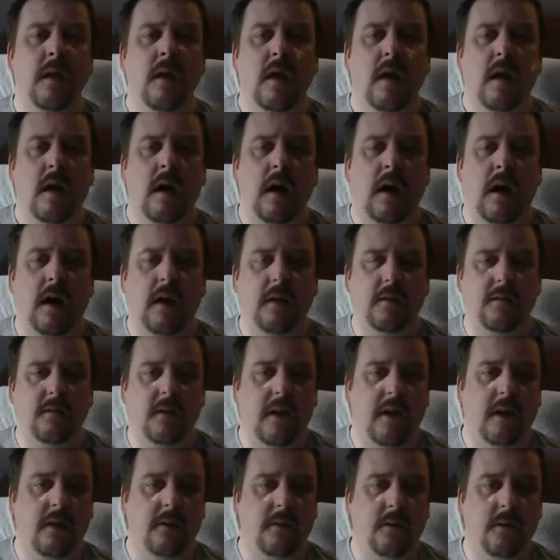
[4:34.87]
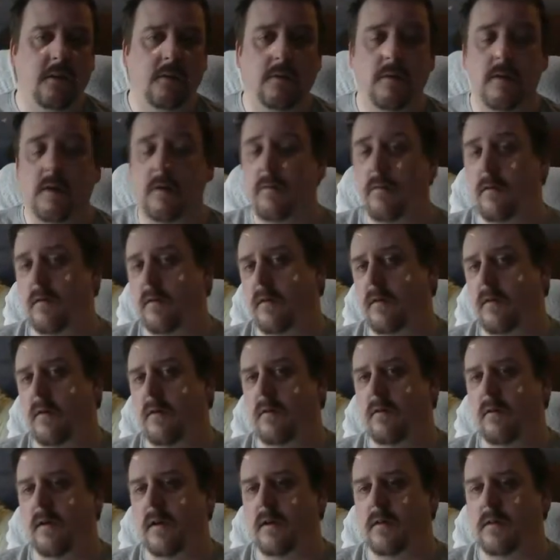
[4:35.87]
This allowed you to recruit
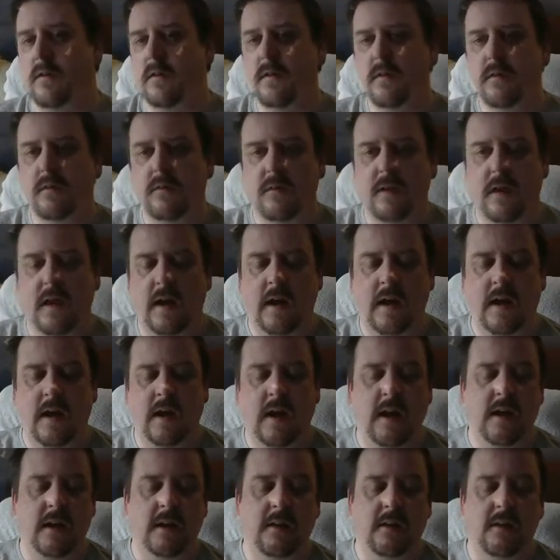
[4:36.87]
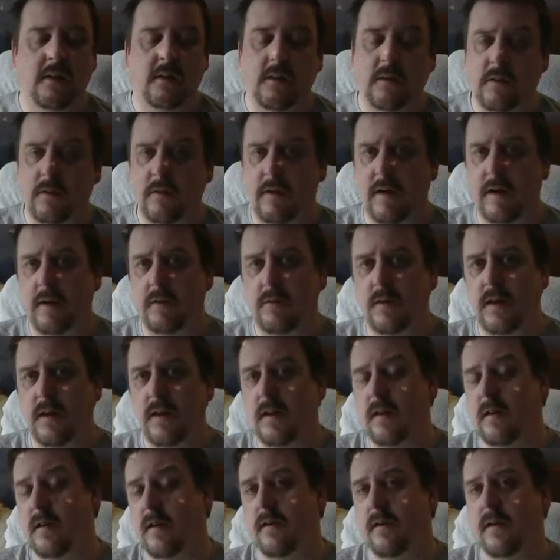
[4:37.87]
new creatures and to actually
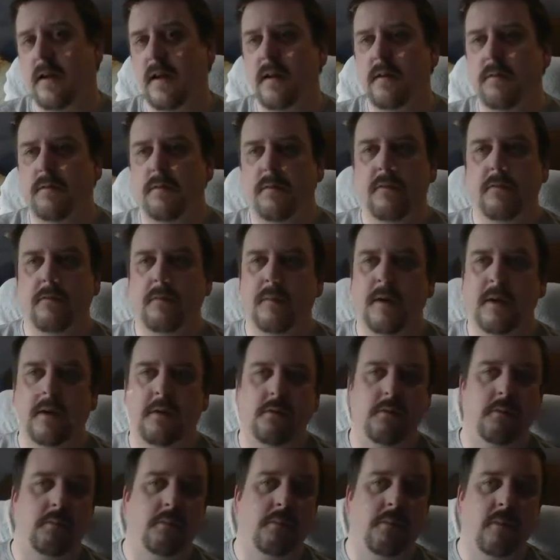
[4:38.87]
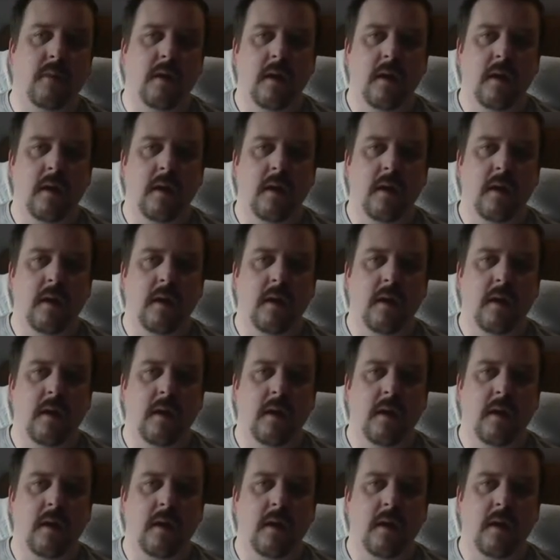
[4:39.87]
interrogate them for information,